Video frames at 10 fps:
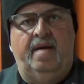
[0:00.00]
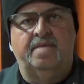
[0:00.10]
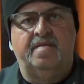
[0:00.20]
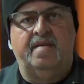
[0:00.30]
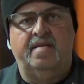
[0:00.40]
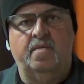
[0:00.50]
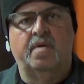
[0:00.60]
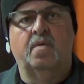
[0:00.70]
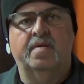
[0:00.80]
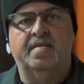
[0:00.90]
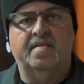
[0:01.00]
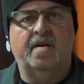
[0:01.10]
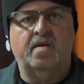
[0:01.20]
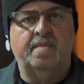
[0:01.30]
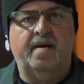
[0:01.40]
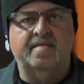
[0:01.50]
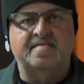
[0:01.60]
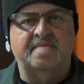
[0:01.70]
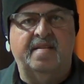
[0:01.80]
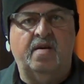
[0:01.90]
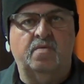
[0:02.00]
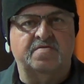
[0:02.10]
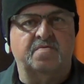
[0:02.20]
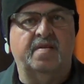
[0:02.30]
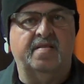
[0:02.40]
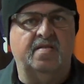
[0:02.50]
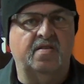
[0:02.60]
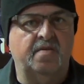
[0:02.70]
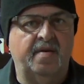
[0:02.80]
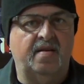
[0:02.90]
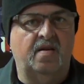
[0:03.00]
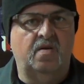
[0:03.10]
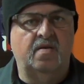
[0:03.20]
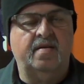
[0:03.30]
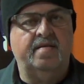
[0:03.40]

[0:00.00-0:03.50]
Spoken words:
Everything that we wanted to talk about in this video was running a little bit long.